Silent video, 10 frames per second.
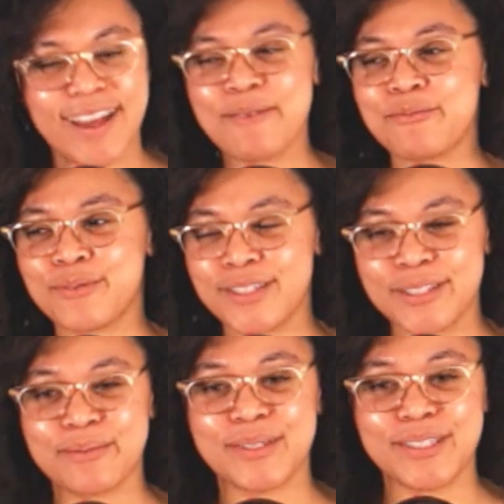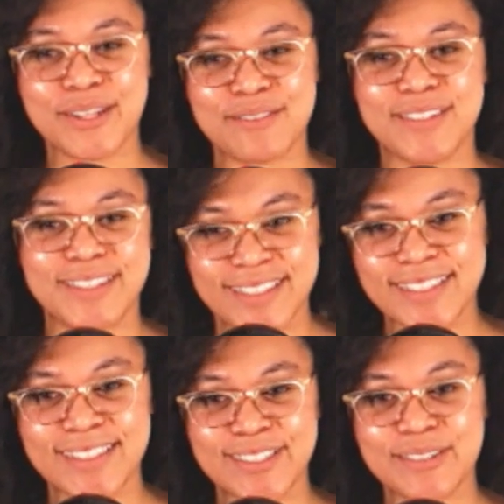I really would love to
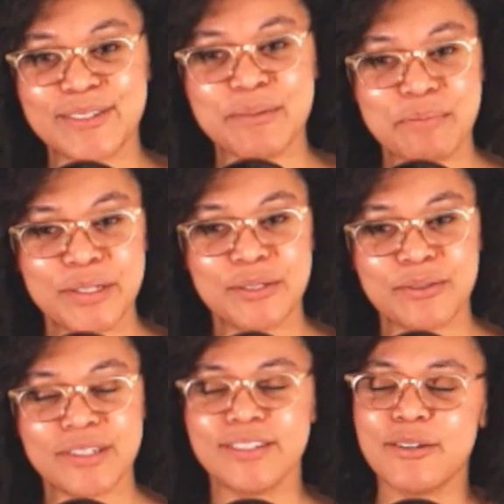see this on the big screen.